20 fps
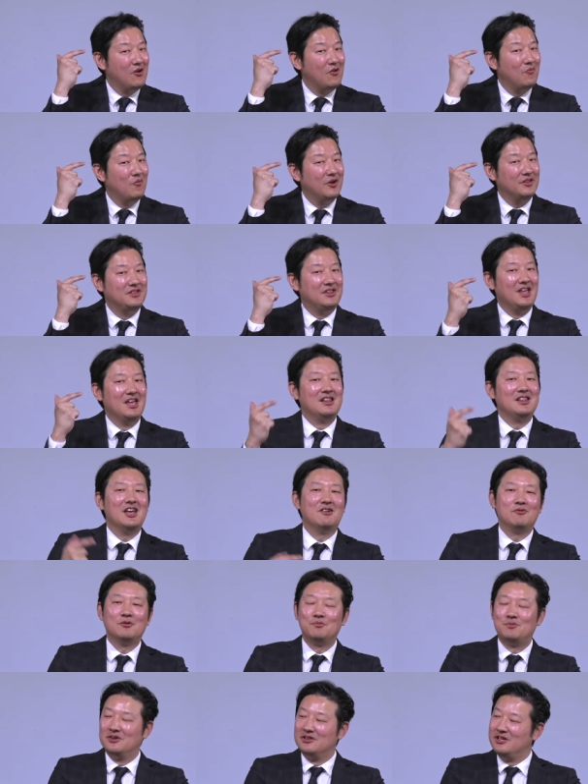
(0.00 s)
but they
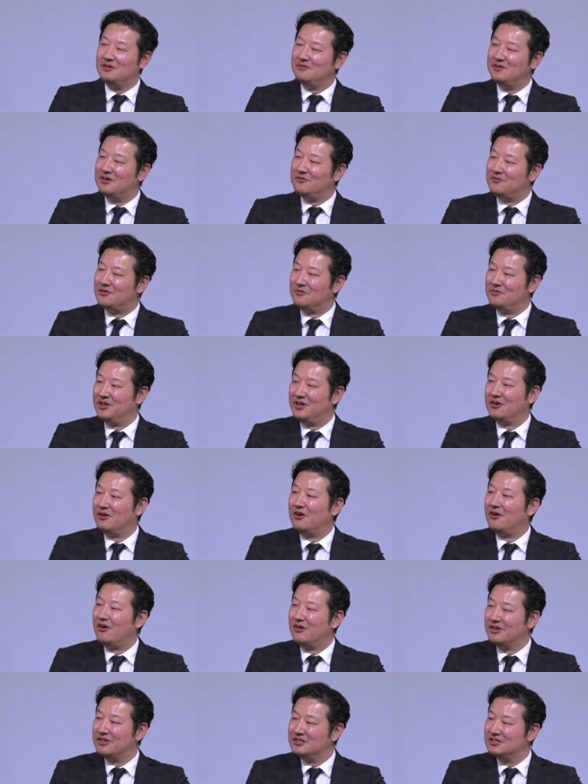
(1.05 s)
never believed it from their
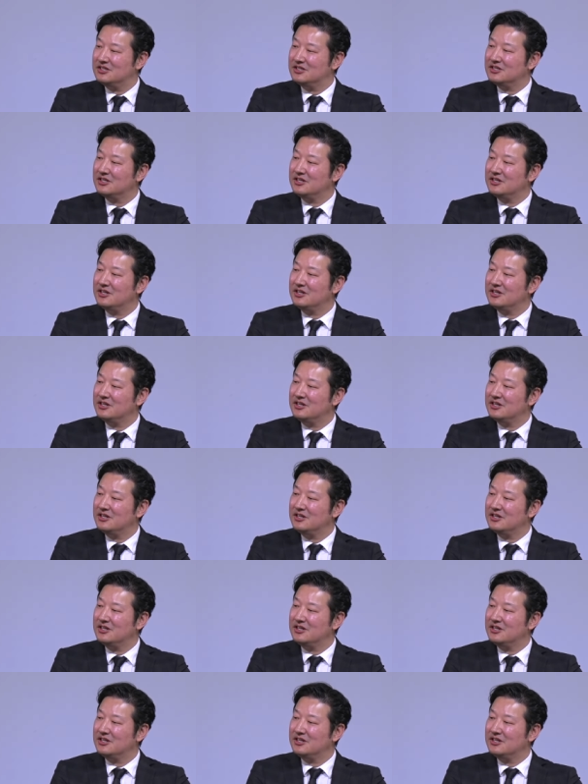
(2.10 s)
heart.